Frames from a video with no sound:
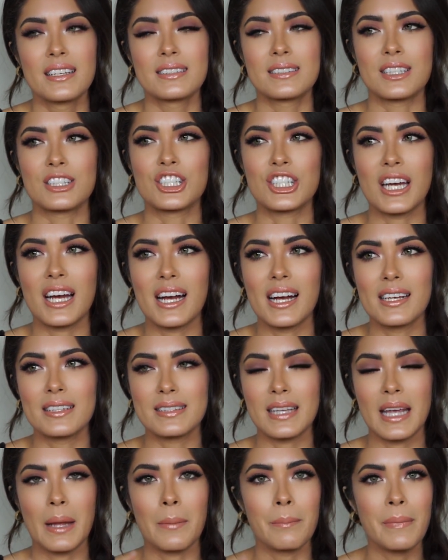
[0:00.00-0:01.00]
such
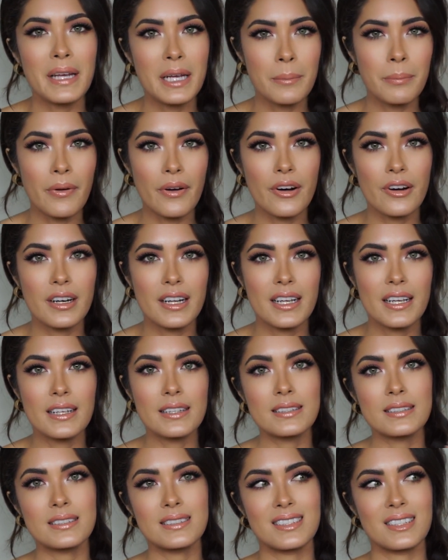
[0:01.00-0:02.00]
as a makeup
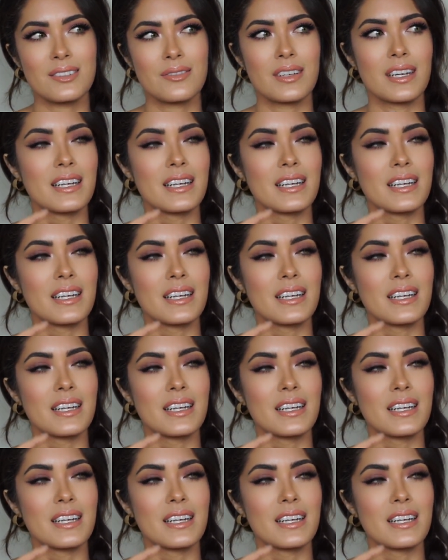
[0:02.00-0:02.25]
artist,